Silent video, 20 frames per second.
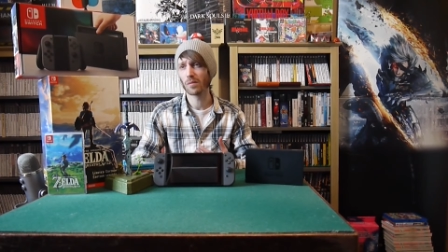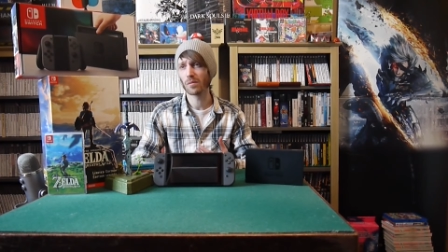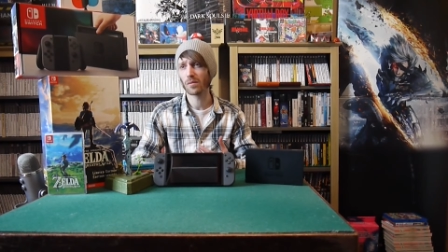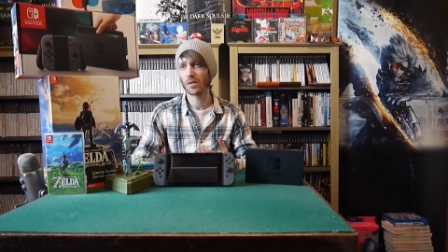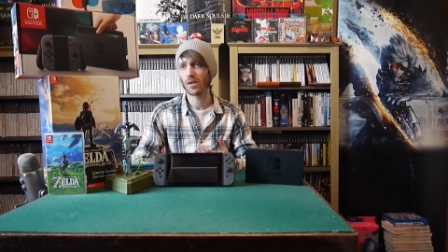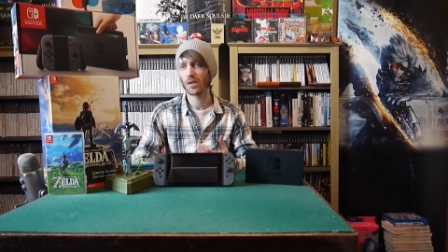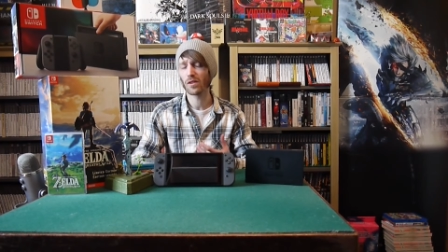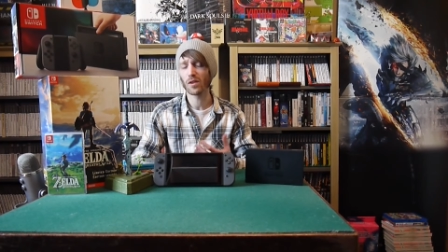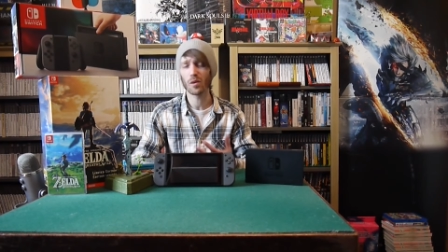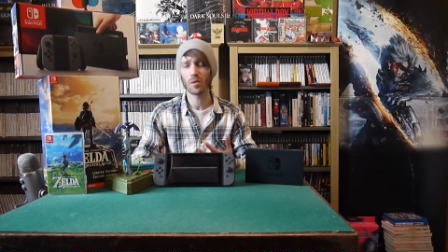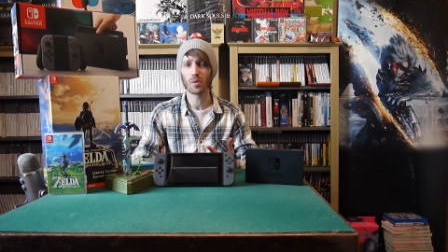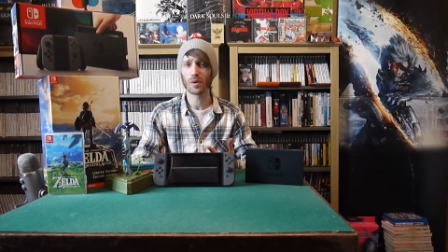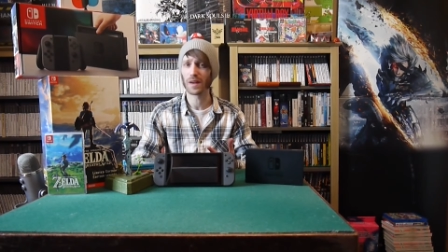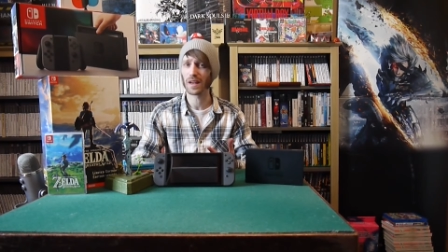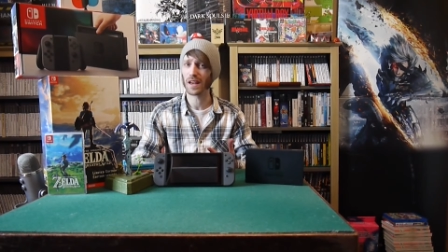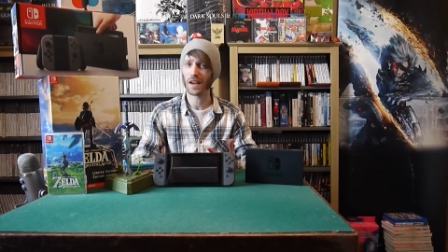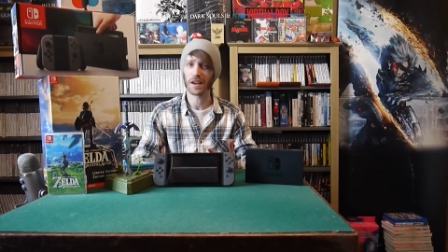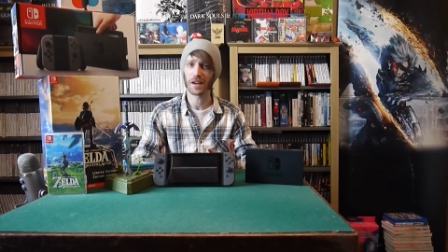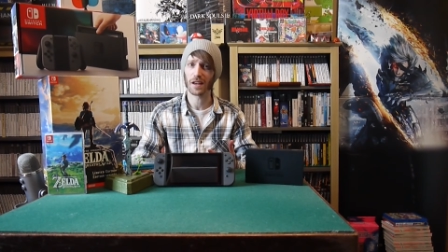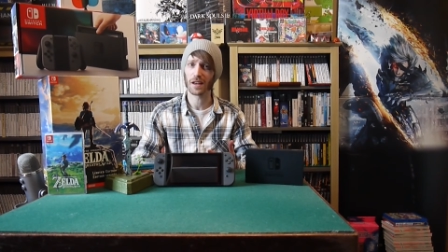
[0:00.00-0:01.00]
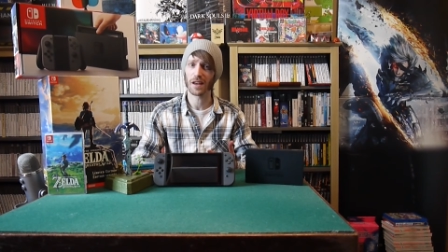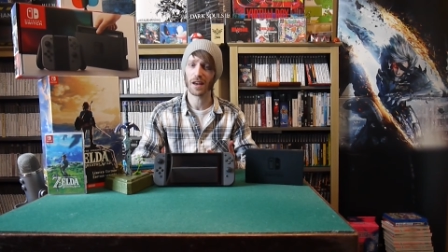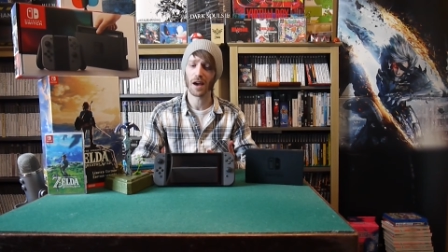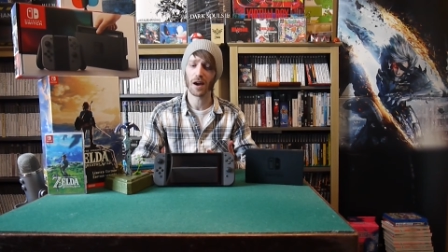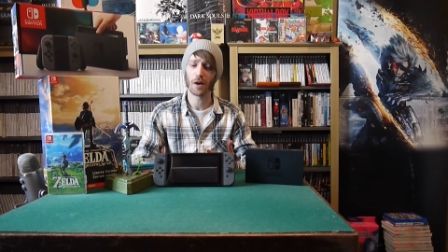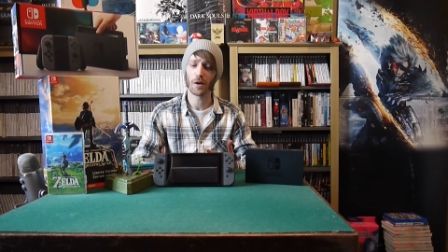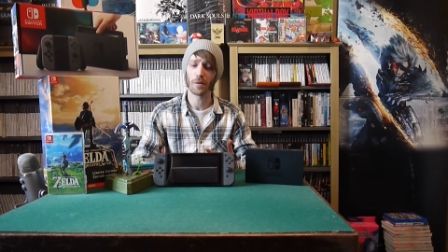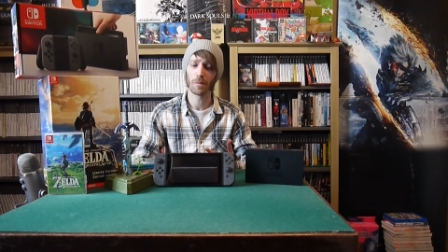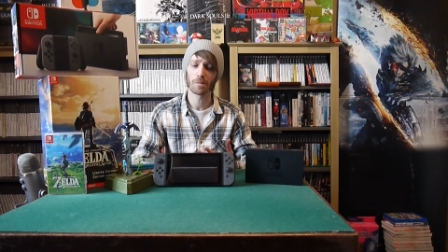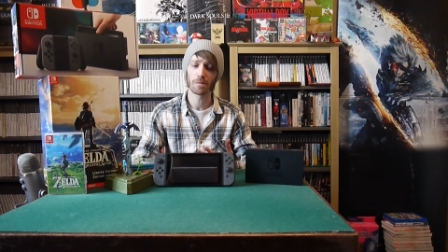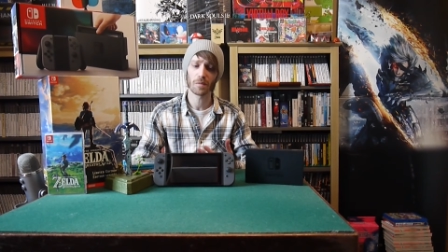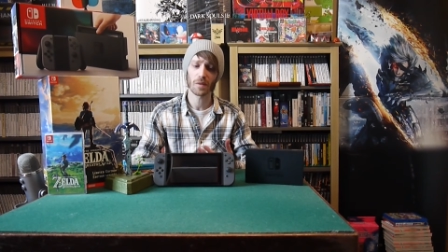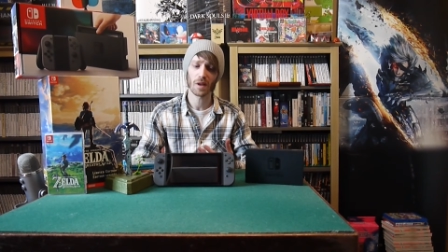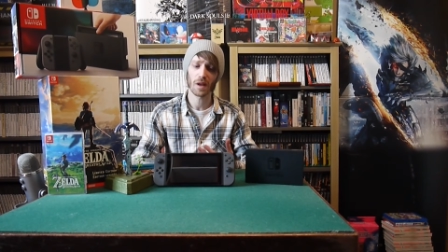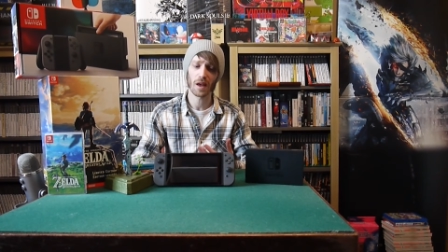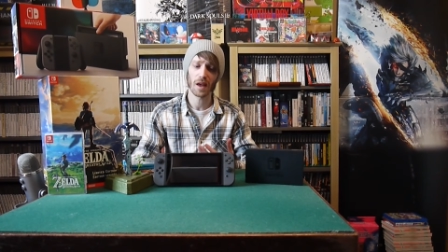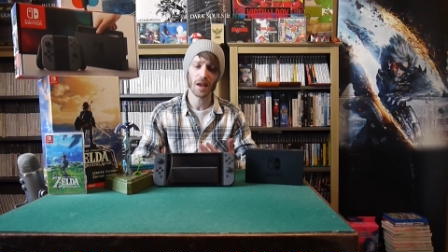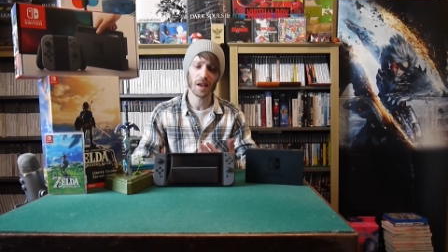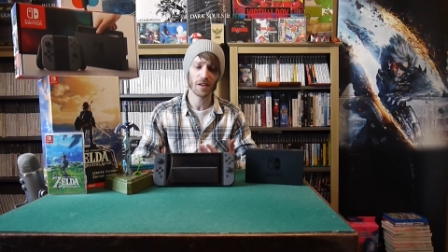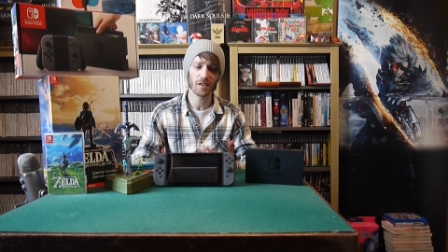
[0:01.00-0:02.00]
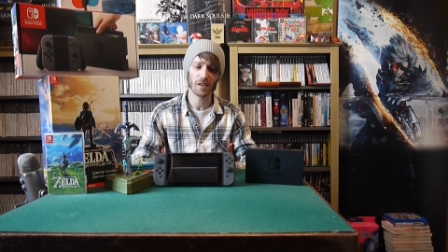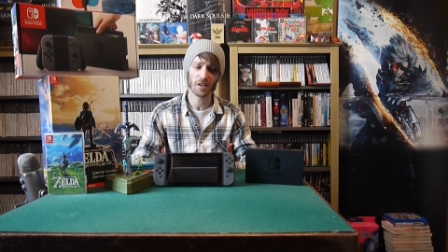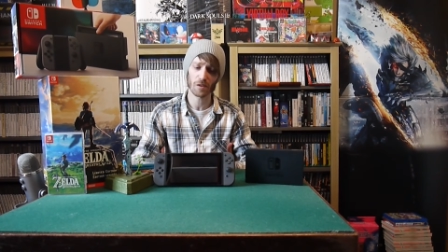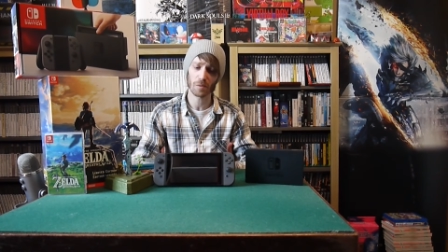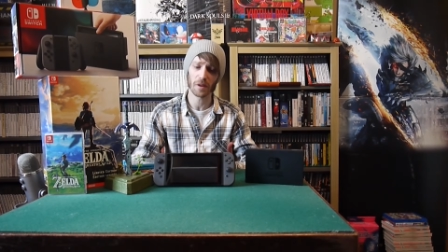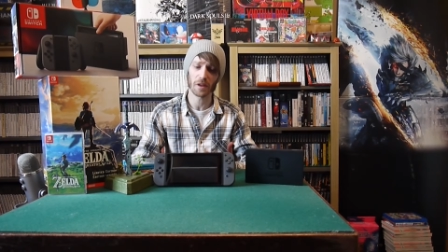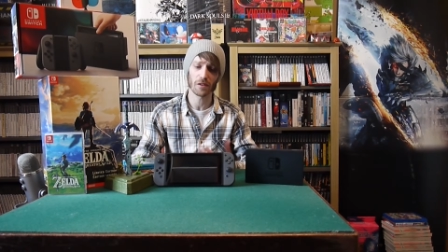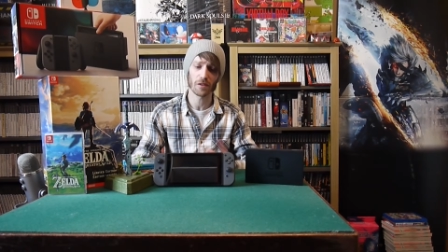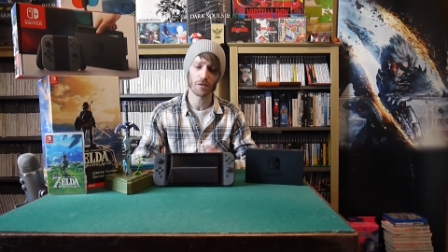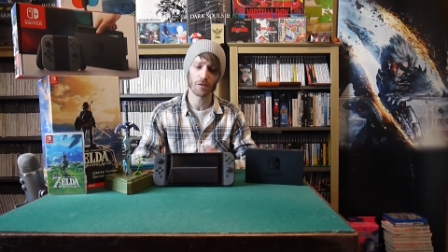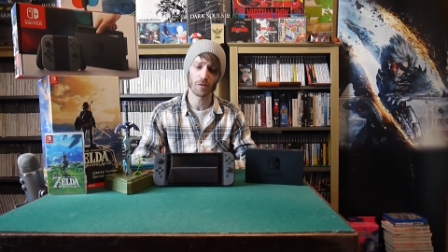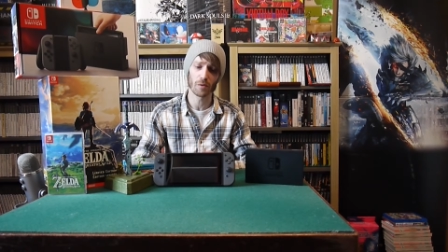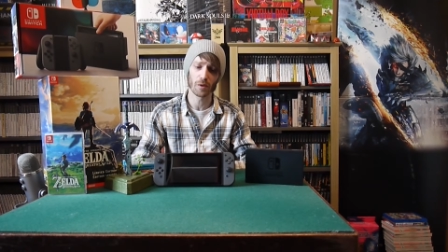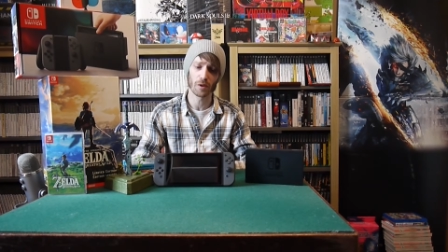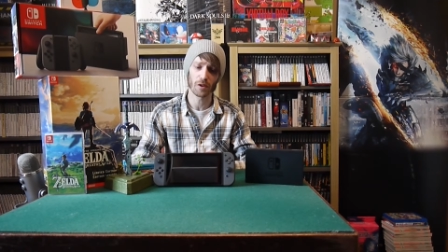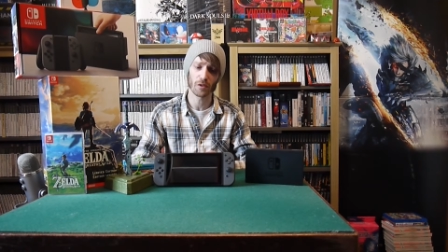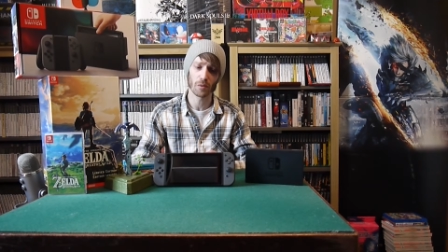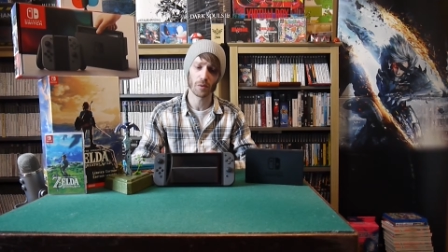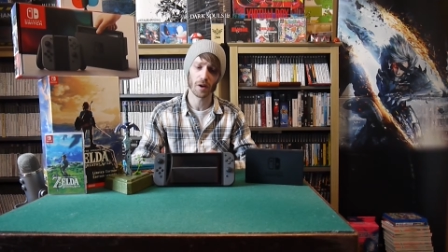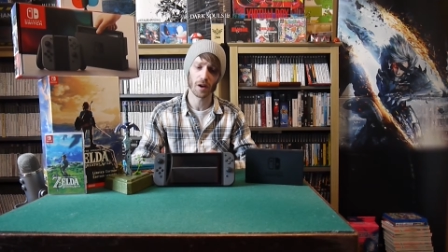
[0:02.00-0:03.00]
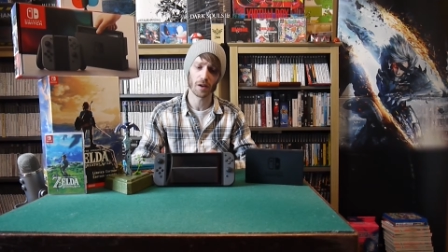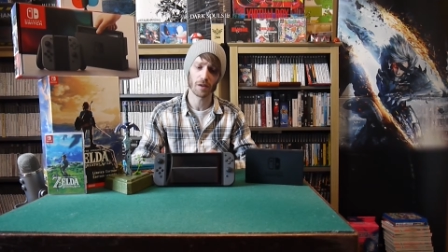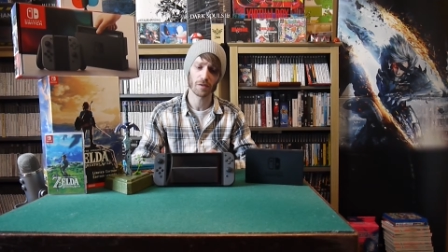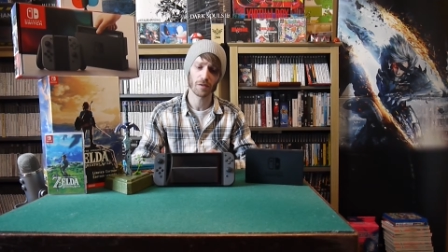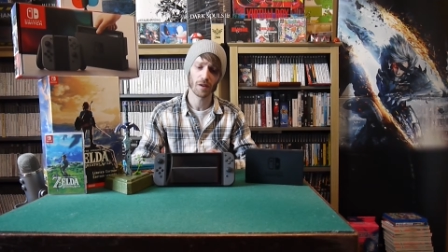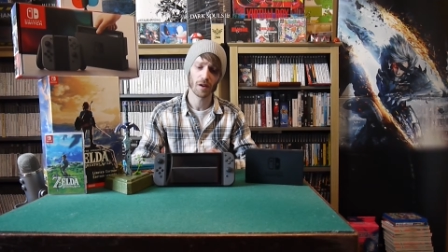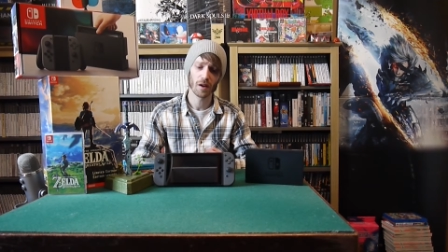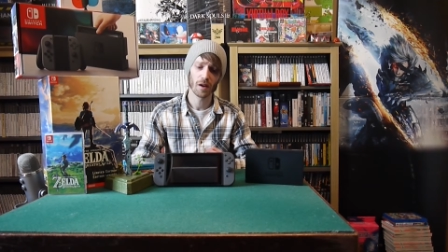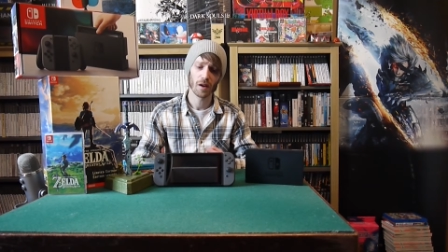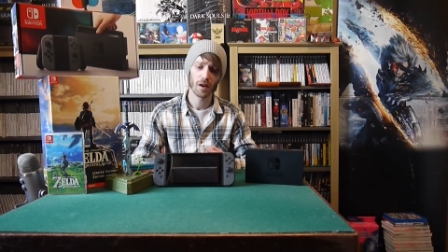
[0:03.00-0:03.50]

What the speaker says: There's no point getting it now. It is expensive for what it's worth.